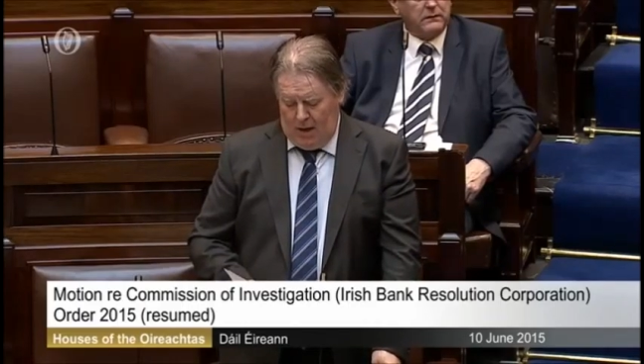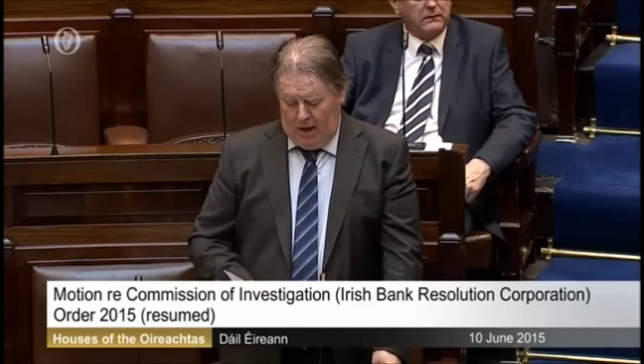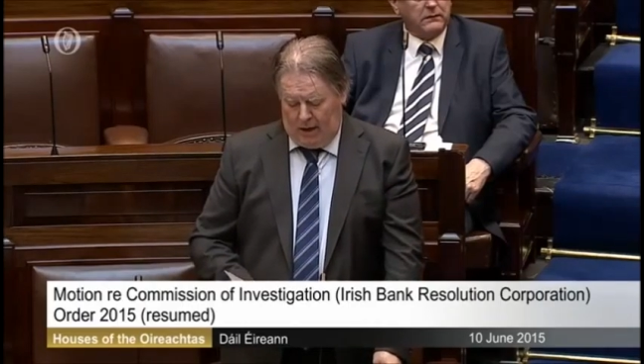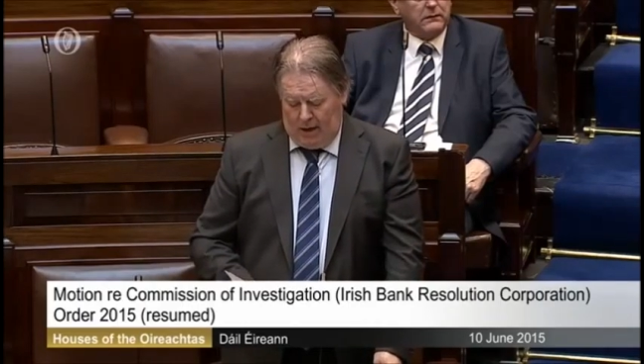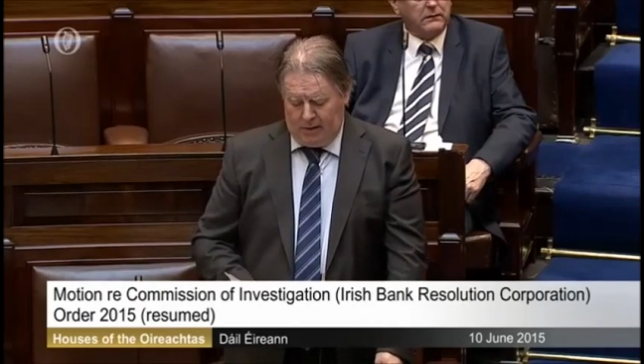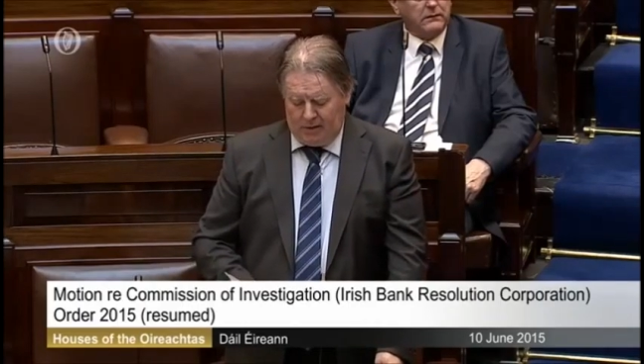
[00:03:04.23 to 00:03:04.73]

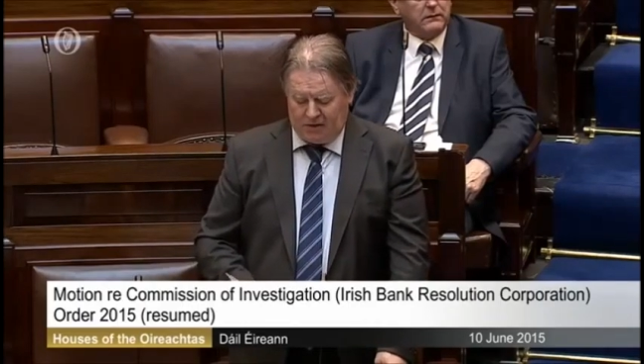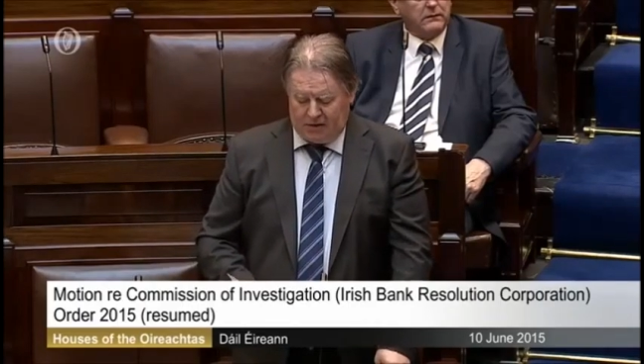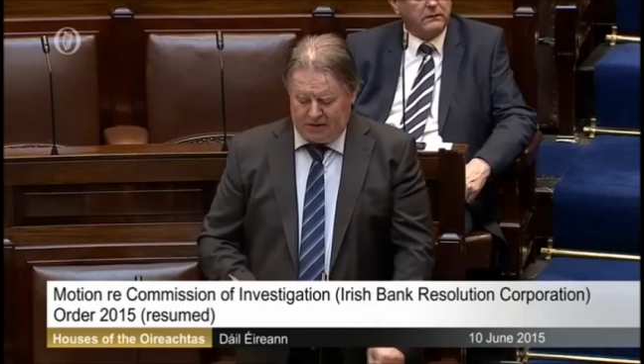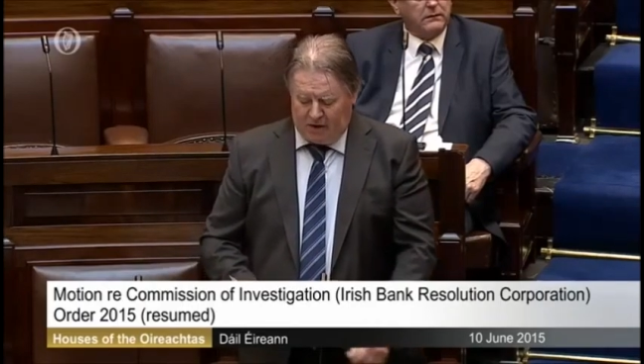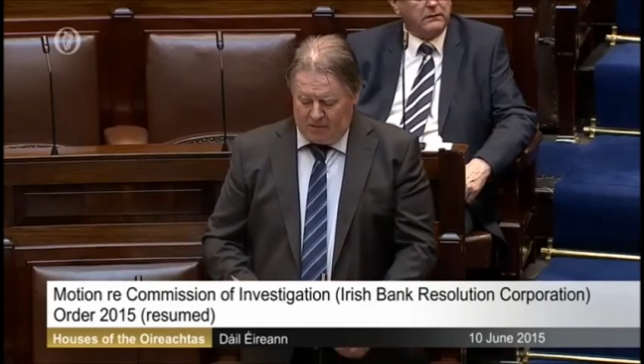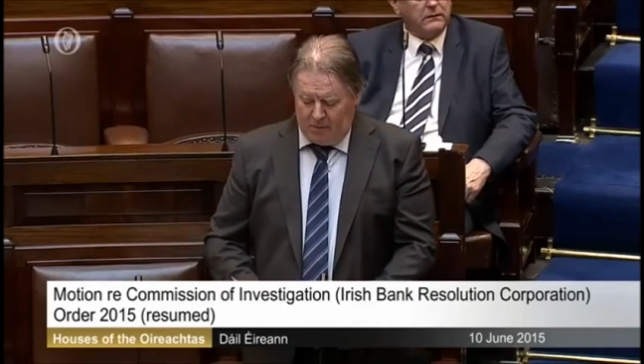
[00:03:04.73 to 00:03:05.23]
And allowing
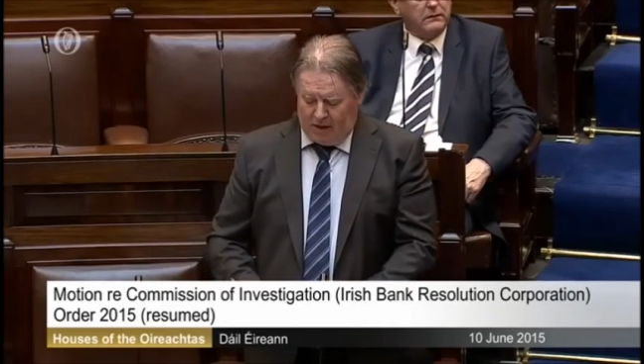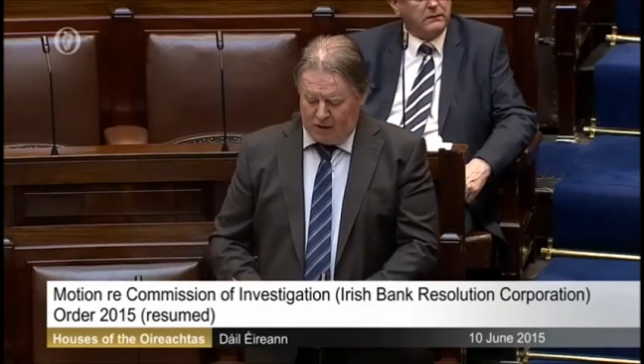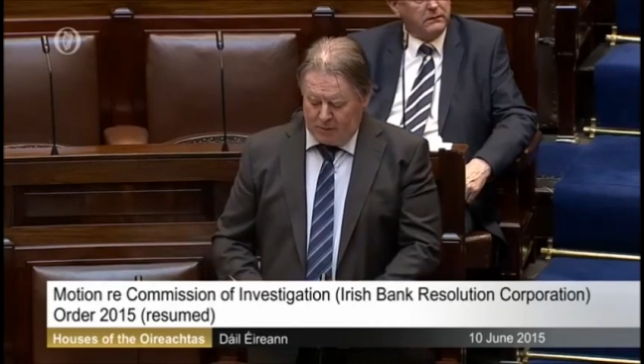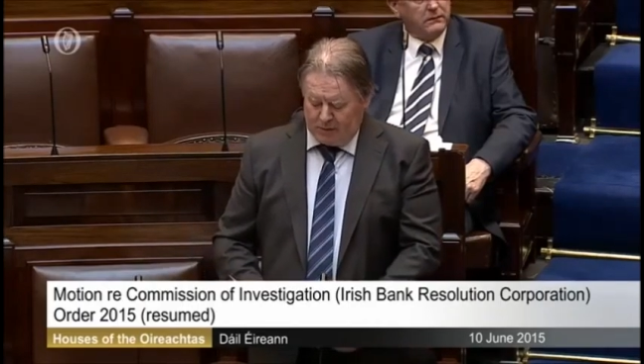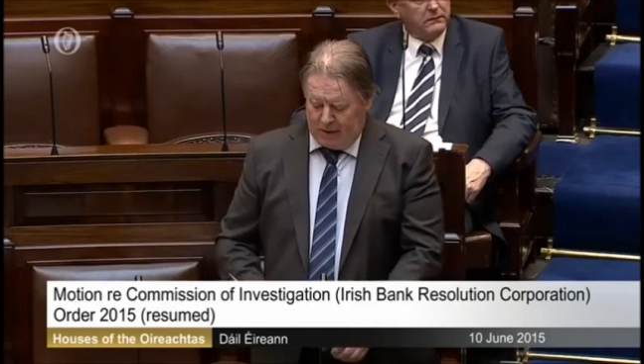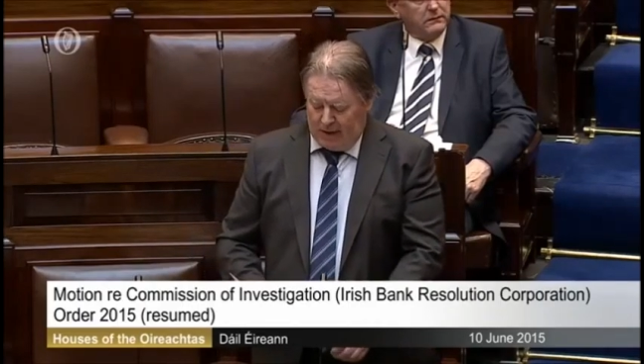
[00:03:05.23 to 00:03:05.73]
SiteServe
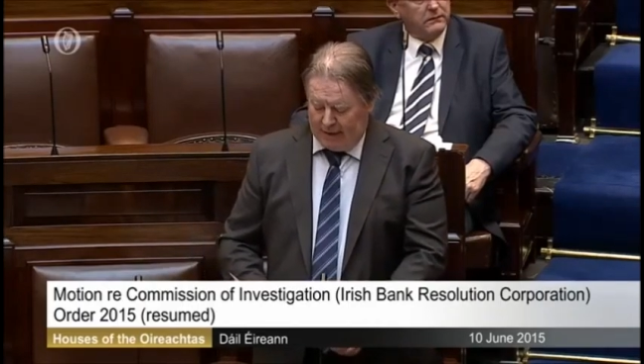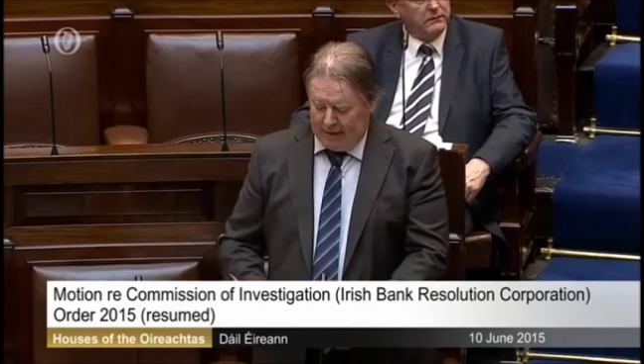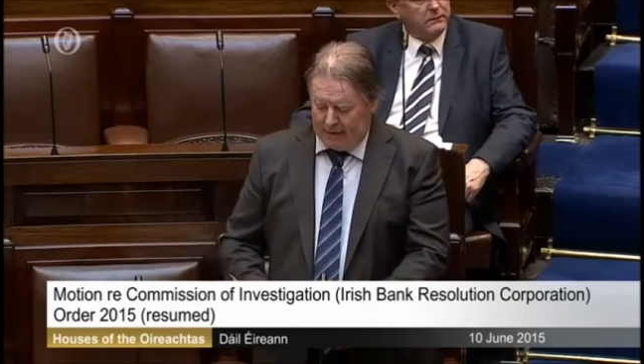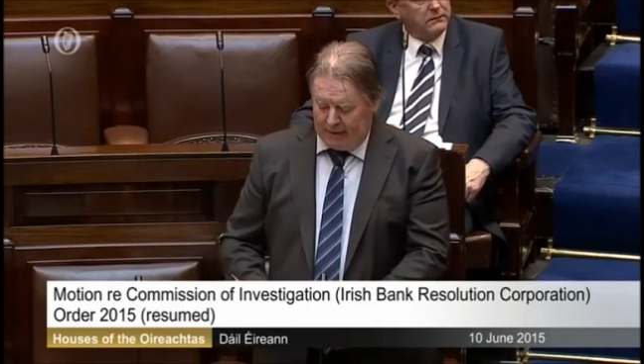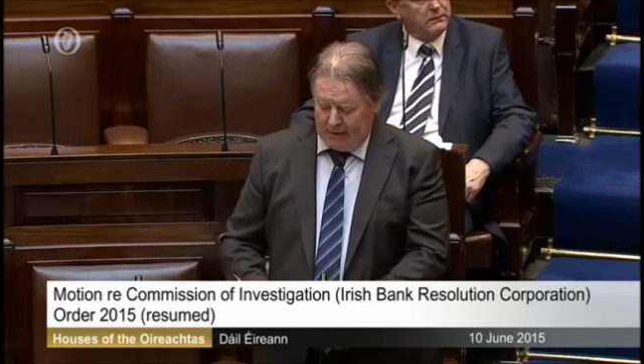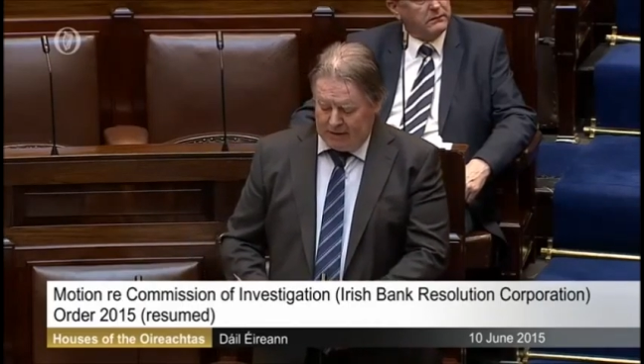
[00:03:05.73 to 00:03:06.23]
management to handle the